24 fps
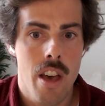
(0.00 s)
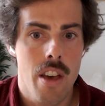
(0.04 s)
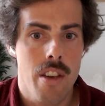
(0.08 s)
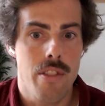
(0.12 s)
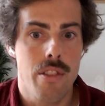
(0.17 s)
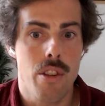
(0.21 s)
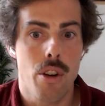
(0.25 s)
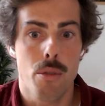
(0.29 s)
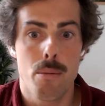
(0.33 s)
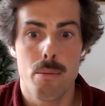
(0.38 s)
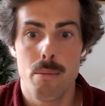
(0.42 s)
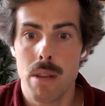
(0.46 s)
there
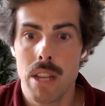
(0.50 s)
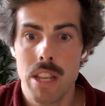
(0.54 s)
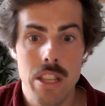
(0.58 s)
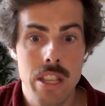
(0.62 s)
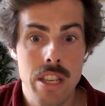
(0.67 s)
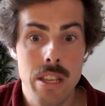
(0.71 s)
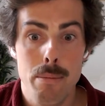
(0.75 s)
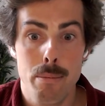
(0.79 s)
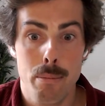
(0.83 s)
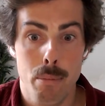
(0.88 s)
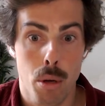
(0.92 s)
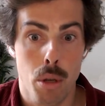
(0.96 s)
are
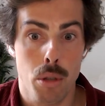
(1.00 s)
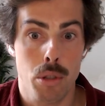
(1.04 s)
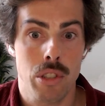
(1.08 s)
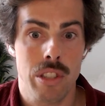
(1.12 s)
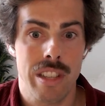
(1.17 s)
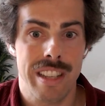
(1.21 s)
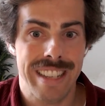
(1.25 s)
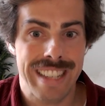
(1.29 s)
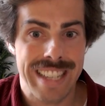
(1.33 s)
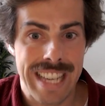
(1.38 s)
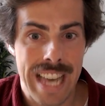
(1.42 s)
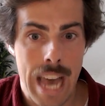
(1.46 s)
many
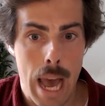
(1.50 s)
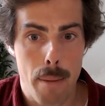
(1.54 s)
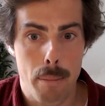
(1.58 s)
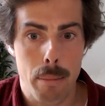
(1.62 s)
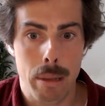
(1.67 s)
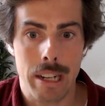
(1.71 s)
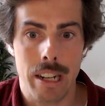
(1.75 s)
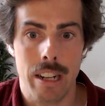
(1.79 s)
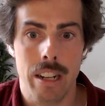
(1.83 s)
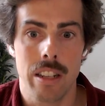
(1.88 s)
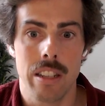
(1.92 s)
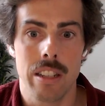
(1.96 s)

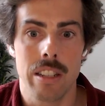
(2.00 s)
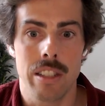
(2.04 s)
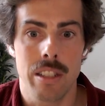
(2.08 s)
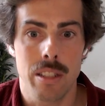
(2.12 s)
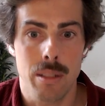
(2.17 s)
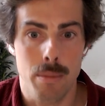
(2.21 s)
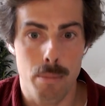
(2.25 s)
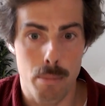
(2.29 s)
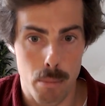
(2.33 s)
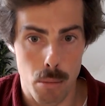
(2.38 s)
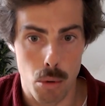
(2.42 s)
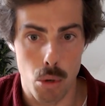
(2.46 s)

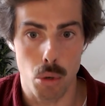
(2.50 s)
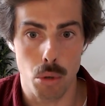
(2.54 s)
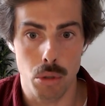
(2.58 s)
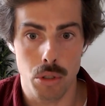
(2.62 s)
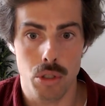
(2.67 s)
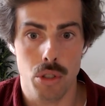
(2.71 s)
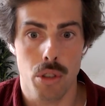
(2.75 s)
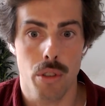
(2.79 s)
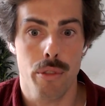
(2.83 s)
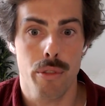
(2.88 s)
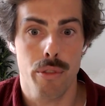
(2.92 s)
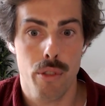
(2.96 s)
post-capitalist modes
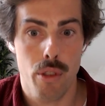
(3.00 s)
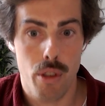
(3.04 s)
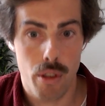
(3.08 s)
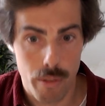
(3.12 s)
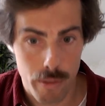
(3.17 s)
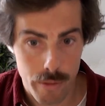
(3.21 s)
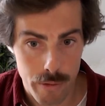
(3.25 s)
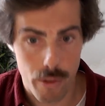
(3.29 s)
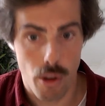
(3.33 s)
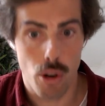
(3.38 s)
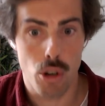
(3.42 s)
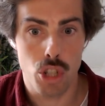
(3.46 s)
of
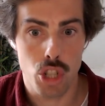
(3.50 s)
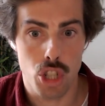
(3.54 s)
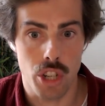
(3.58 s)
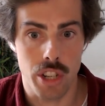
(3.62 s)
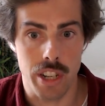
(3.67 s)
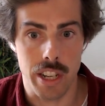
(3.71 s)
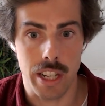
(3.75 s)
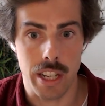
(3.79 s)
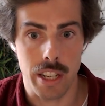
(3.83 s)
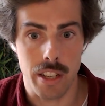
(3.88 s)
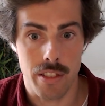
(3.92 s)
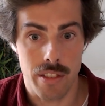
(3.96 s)

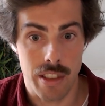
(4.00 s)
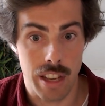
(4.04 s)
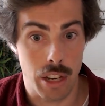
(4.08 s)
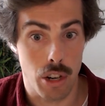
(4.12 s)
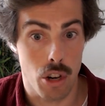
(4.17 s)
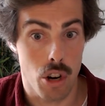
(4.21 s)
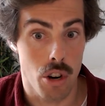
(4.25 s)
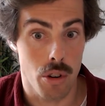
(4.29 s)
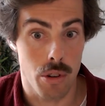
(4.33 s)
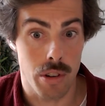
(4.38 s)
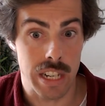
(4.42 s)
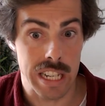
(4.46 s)
functioning that
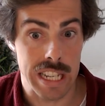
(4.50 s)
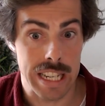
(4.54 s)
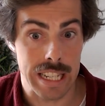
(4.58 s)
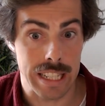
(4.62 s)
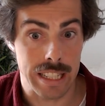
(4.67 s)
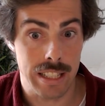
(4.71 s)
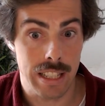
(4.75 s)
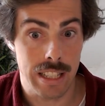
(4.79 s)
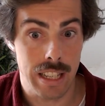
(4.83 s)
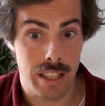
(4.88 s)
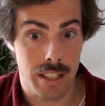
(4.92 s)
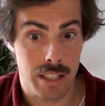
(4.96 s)
already
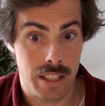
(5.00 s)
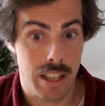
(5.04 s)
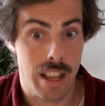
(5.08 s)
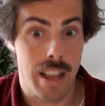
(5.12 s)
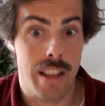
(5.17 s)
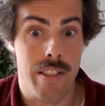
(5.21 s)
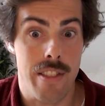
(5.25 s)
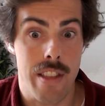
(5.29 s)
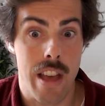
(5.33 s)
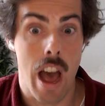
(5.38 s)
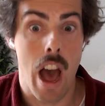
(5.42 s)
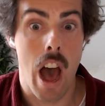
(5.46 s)
exist,
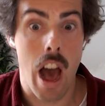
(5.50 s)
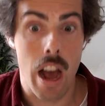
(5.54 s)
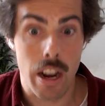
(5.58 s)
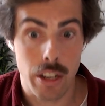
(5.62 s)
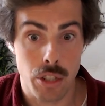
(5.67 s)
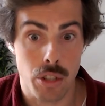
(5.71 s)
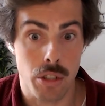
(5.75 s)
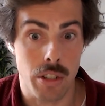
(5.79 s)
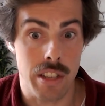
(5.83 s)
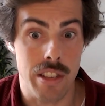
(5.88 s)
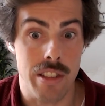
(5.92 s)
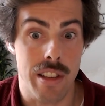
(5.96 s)
and
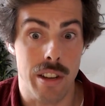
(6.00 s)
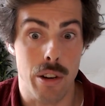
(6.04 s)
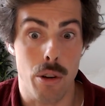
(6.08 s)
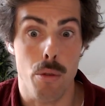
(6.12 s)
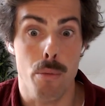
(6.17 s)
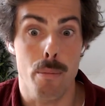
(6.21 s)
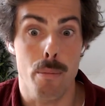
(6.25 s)
actually that are